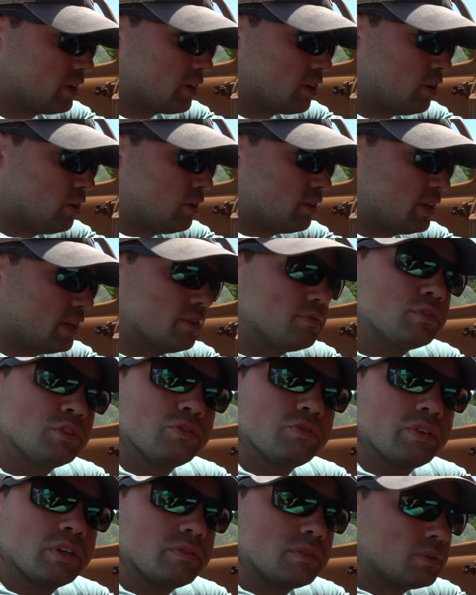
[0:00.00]
to call the
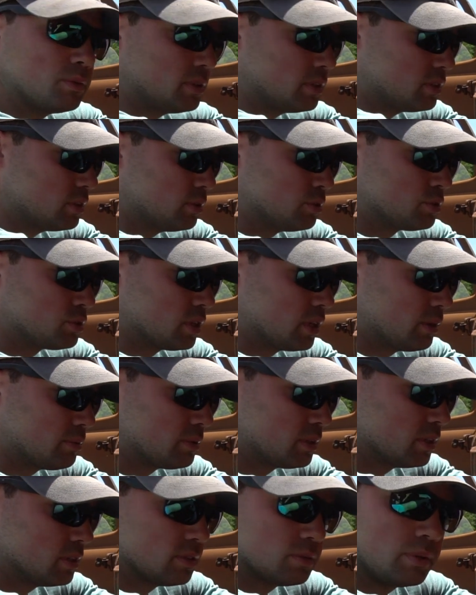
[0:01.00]
F-250 with a tow strap,
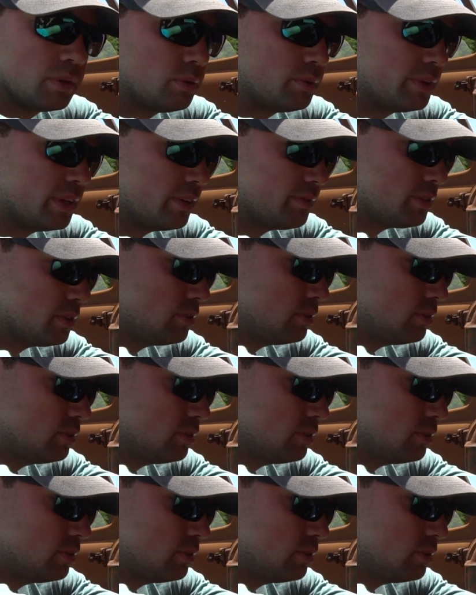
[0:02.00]
because we don't want to have to